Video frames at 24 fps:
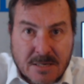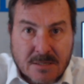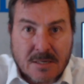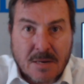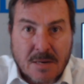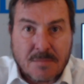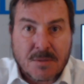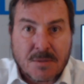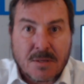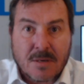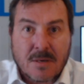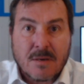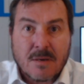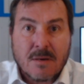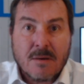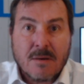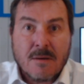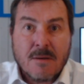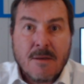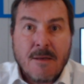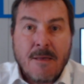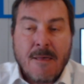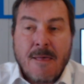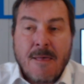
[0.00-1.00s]
something,
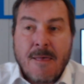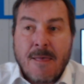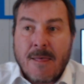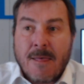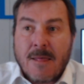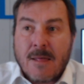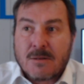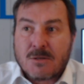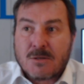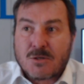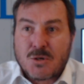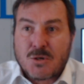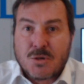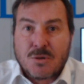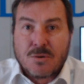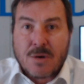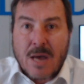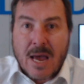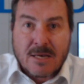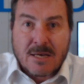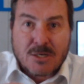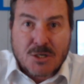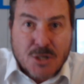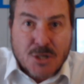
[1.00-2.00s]
to
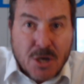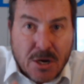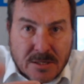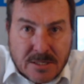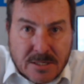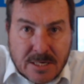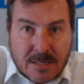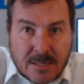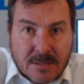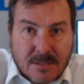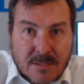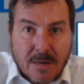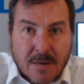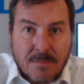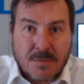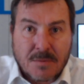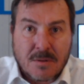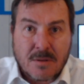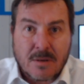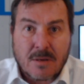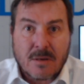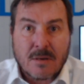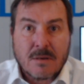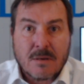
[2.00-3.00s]
asserting
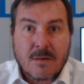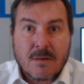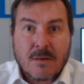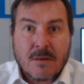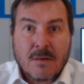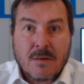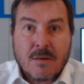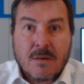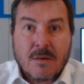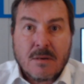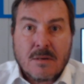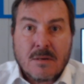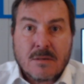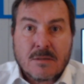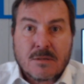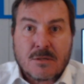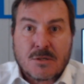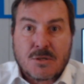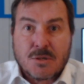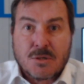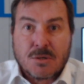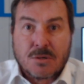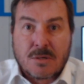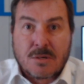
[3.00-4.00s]
something,
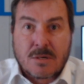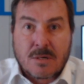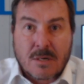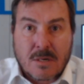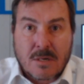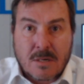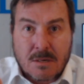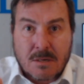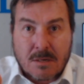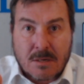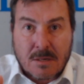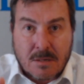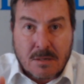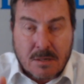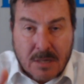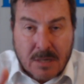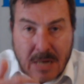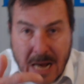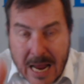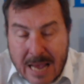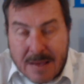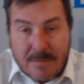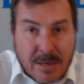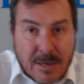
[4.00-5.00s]
to
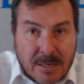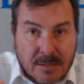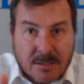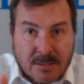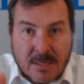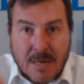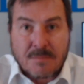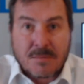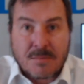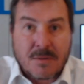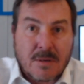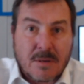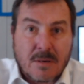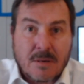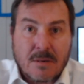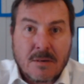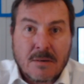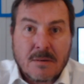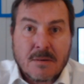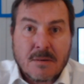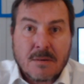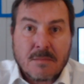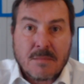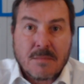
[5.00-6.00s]
claiming something,
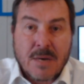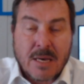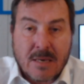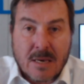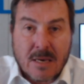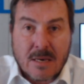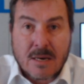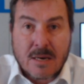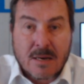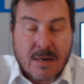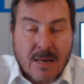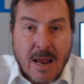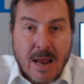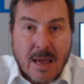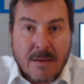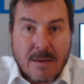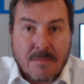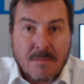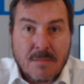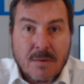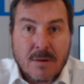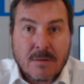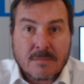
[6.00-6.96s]
making a claim,